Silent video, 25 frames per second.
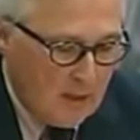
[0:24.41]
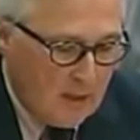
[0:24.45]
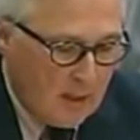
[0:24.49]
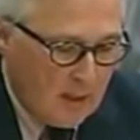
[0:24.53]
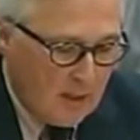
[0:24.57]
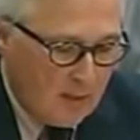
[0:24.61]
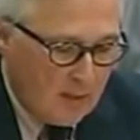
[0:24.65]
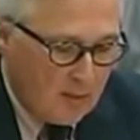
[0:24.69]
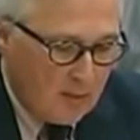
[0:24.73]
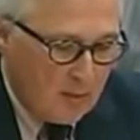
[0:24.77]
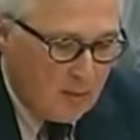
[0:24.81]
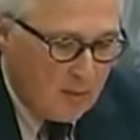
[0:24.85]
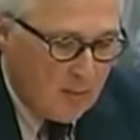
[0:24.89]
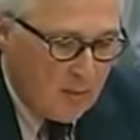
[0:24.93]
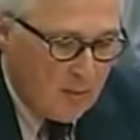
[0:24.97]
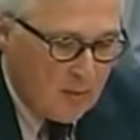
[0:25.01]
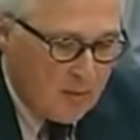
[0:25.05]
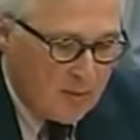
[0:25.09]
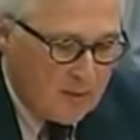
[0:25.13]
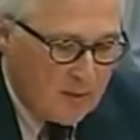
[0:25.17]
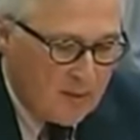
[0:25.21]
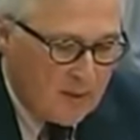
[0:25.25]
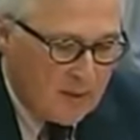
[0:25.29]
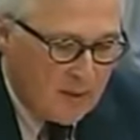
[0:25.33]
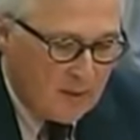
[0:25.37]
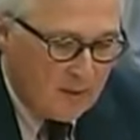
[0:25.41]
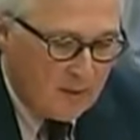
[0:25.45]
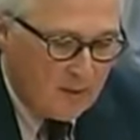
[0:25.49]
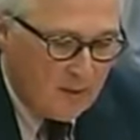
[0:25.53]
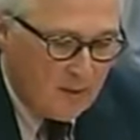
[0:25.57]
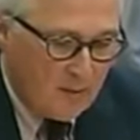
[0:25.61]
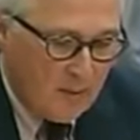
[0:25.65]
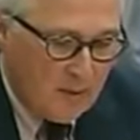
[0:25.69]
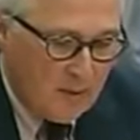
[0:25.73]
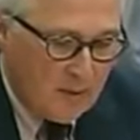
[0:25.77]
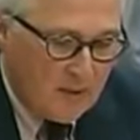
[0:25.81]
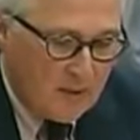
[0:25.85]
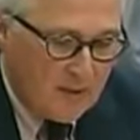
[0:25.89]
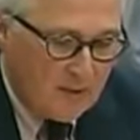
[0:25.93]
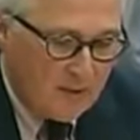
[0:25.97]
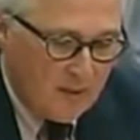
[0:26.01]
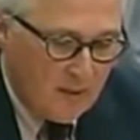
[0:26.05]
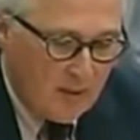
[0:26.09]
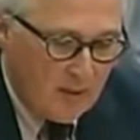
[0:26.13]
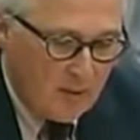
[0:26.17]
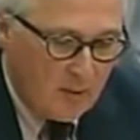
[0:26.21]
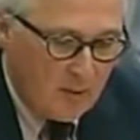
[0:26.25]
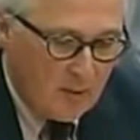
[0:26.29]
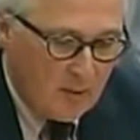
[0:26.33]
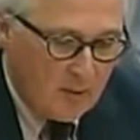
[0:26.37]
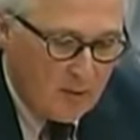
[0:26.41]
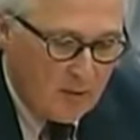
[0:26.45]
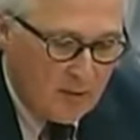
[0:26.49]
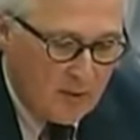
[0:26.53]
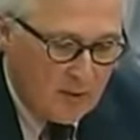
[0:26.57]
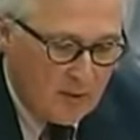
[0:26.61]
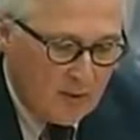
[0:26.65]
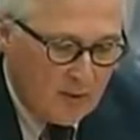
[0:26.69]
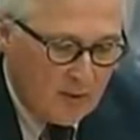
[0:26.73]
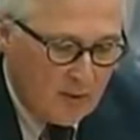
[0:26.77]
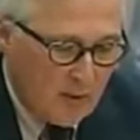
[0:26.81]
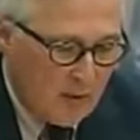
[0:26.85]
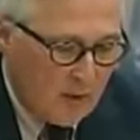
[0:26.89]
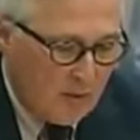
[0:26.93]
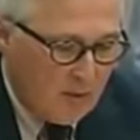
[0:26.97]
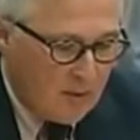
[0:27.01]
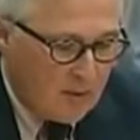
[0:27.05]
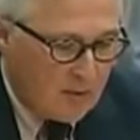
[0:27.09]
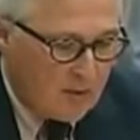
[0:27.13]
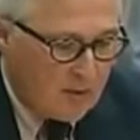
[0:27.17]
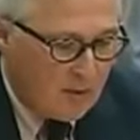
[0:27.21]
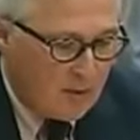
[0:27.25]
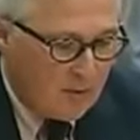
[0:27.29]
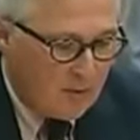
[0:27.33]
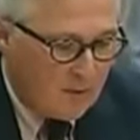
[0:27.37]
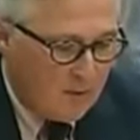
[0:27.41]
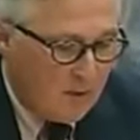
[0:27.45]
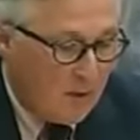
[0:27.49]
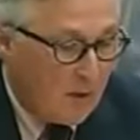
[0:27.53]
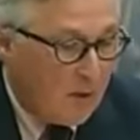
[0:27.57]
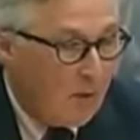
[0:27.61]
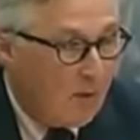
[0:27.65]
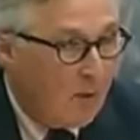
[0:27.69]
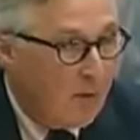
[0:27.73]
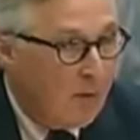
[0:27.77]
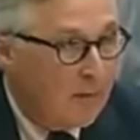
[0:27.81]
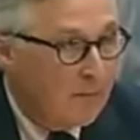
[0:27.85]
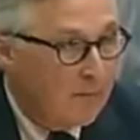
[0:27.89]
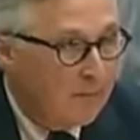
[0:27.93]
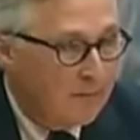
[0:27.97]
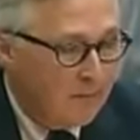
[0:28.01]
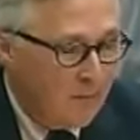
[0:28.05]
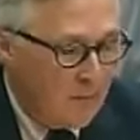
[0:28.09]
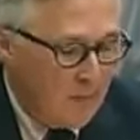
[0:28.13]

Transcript: I would propose to take a few minutes available to me to comment on the following.